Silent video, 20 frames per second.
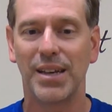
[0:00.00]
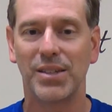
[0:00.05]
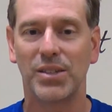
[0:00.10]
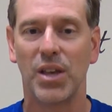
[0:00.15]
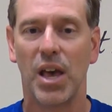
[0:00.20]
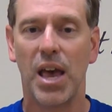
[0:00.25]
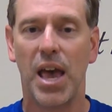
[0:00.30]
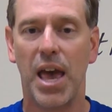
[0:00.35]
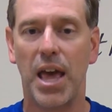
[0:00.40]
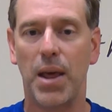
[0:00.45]
us
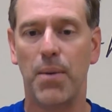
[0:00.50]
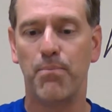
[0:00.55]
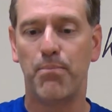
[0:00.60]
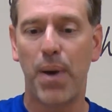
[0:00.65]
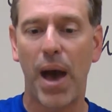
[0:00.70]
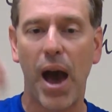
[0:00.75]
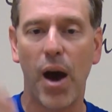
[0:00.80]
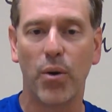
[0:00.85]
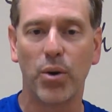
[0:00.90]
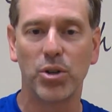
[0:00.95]
and
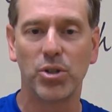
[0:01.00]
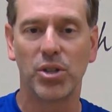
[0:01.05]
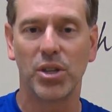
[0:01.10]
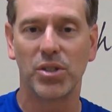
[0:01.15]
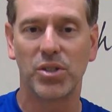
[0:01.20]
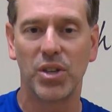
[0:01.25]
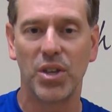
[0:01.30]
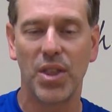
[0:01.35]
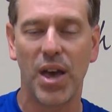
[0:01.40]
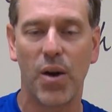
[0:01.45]
empowers
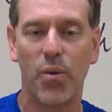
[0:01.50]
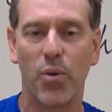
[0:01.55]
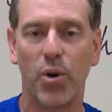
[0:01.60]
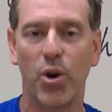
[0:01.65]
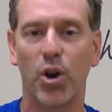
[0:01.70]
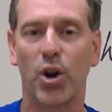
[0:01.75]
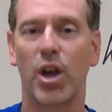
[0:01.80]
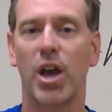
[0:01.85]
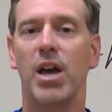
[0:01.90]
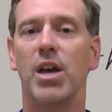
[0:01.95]
us in that
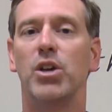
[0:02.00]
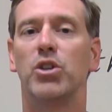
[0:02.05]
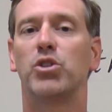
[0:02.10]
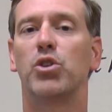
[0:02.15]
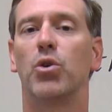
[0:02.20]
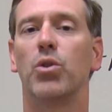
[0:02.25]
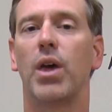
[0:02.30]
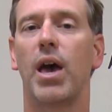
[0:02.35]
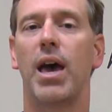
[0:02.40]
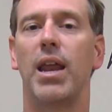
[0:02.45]
work,
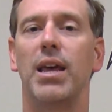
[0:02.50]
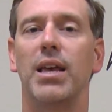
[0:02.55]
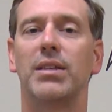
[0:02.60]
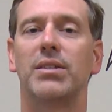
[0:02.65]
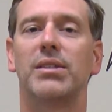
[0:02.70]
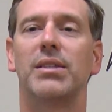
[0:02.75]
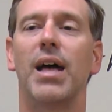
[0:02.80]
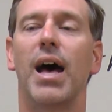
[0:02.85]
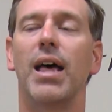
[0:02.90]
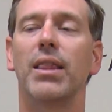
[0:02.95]
so that
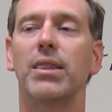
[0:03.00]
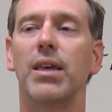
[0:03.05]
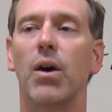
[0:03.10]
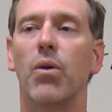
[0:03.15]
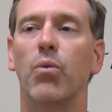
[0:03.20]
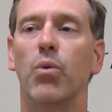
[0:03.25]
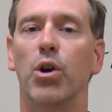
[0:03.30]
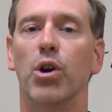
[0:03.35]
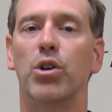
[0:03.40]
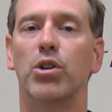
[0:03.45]
it's not
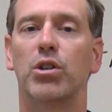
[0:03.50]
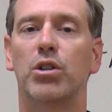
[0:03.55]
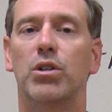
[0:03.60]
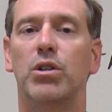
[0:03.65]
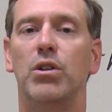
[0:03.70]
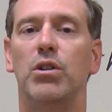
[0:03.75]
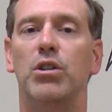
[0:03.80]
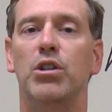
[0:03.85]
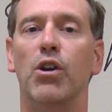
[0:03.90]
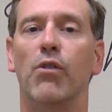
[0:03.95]
that we're
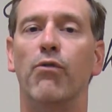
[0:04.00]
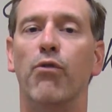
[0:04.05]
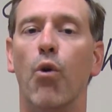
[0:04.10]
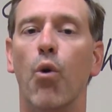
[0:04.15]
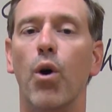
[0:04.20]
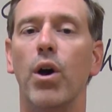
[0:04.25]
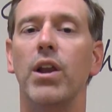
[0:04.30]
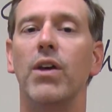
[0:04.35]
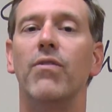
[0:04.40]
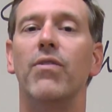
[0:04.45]

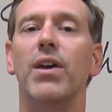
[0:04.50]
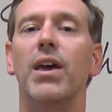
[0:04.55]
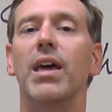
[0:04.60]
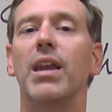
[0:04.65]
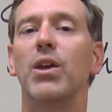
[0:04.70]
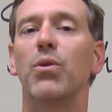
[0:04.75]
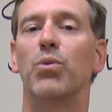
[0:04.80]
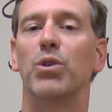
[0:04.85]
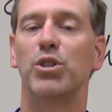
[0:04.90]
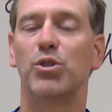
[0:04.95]
devoid of
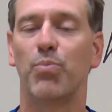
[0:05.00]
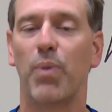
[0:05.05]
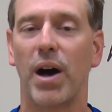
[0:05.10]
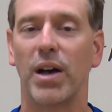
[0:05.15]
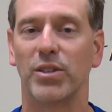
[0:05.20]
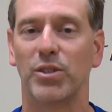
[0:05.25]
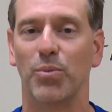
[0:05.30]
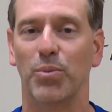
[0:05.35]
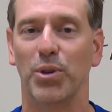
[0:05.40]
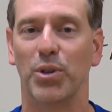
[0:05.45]
any
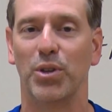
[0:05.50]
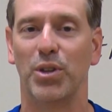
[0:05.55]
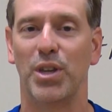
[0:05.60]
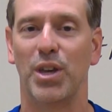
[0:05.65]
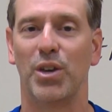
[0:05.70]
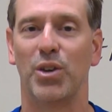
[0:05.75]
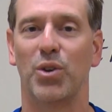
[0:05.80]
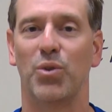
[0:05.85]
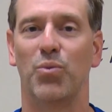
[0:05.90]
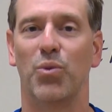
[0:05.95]
responsibility
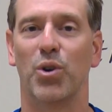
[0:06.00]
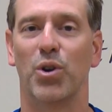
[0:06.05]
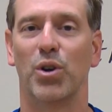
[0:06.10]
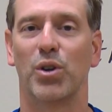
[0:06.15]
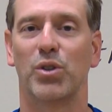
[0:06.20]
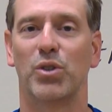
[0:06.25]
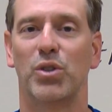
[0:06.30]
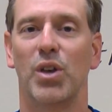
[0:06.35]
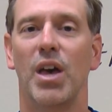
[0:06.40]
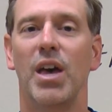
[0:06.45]
in good
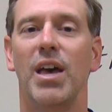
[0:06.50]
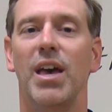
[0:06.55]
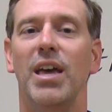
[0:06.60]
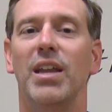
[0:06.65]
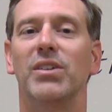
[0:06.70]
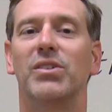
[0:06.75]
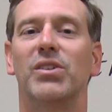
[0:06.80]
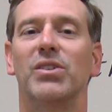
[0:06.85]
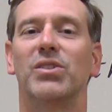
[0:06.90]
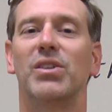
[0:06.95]
works. It
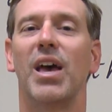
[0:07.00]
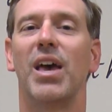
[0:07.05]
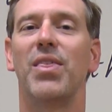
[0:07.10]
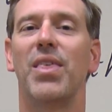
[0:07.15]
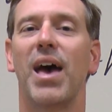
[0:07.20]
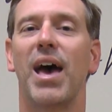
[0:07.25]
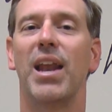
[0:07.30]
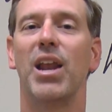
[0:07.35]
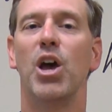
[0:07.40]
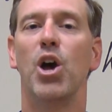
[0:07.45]
is to say
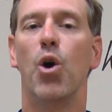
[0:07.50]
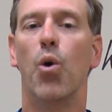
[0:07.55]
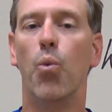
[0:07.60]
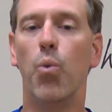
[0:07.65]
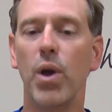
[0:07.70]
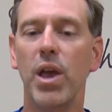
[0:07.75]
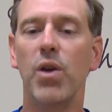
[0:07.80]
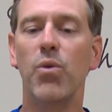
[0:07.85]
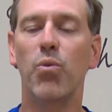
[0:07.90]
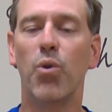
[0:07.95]
that
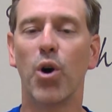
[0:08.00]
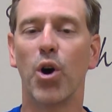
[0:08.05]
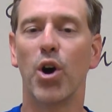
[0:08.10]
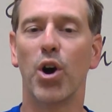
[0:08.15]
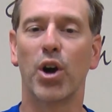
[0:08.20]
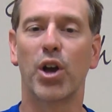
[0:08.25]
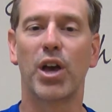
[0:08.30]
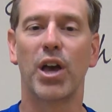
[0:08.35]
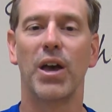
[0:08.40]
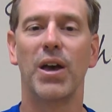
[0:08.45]
we
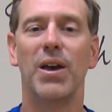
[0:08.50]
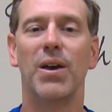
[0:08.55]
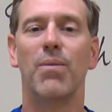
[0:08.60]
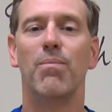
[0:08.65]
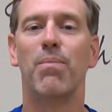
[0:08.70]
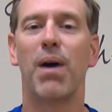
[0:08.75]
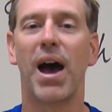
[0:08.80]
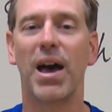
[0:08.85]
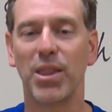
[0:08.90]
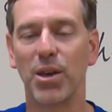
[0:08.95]
work
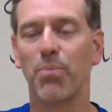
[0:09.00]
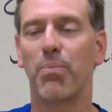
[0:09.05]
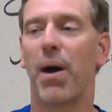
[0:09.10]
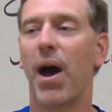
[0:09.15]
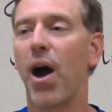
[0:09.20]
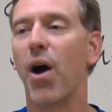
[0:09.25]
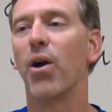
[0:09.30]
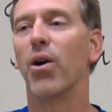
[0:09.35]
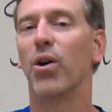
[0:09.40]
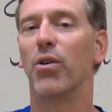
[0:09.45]
by the
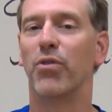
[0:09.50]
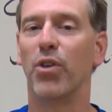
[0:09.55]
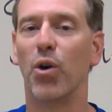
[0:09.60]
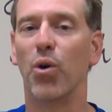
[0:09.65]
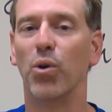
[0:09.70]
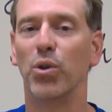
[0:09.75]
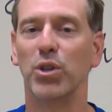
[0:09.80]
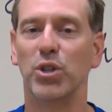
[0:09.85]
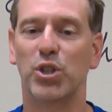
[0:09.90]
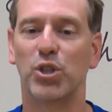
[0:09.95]
power of the
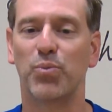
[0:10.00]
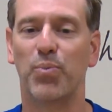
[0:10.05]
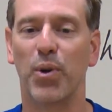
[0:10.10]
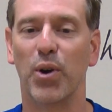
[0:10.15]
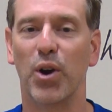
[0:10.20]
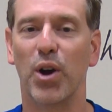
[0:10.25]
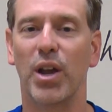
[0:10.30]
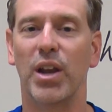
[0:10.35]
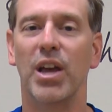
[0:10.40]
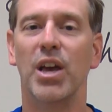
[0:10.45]
Holy
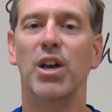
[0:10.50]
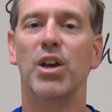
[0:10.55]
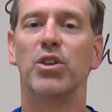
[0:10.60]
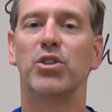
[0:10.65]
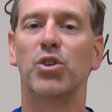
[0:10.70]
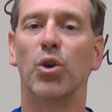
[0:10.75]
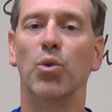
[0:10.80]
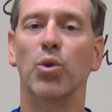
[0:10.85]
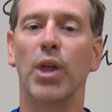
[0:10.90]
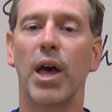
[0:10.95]
Spirit,
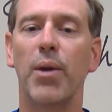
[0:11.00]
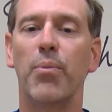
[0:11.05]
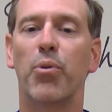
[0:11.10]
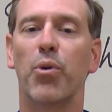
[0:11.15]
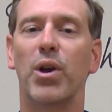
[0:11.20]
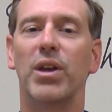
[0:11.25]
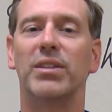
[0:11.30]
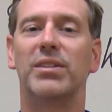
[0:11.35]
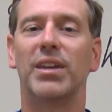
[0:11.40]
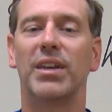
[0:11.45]
so
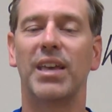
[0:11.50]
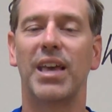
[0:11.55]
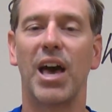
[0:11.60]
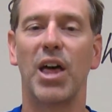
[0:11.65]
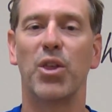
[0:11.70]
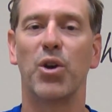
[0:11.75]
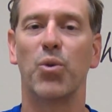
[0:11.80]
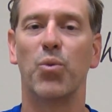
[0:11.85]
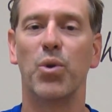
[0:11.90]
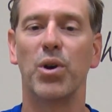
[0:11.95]
laboring
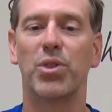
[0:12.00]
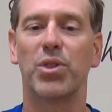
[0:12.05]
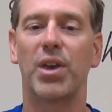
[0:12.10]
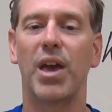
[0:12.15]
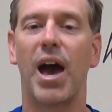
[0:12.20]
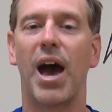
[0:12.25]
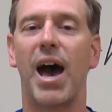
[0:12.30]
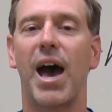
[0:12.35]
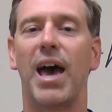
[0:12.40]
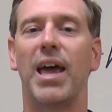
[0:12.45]
together with
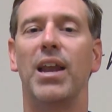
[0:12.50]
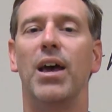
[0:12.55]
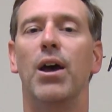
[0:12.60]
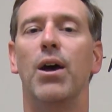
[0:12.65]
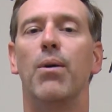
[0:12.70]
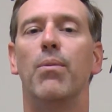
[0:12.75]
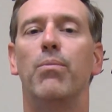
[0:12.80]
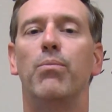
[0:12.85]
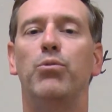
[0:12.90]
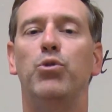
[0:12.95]
God,
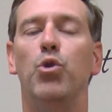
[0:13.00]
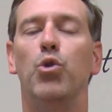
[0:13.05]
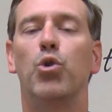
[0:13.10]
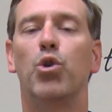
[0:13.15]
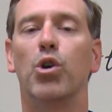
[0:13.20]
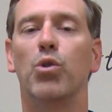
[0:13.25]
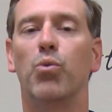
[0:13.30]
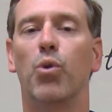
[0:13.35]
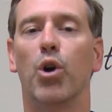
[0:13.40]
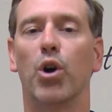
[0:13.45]
do
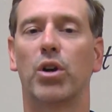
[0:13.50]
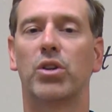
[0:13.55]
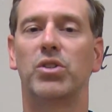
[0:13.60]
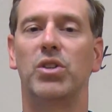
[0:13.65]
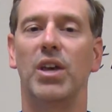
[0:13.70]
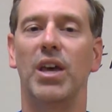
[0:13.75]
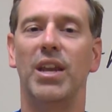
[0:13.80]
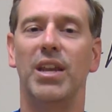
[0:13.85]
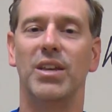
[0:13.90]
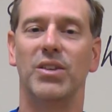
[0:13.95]
good
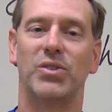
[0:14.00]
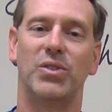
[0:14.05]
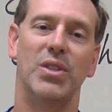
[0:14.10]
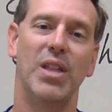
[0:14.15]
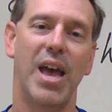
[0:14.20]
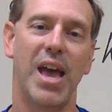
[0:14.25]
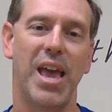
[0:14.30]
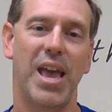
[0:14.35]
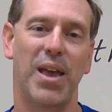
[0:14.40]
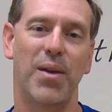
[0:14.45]
works in his
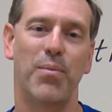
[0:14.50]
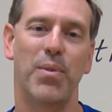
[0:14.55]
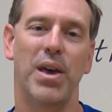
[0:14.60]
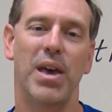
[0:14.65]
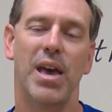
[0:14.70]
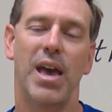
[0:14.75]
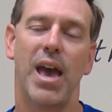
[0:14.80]
name.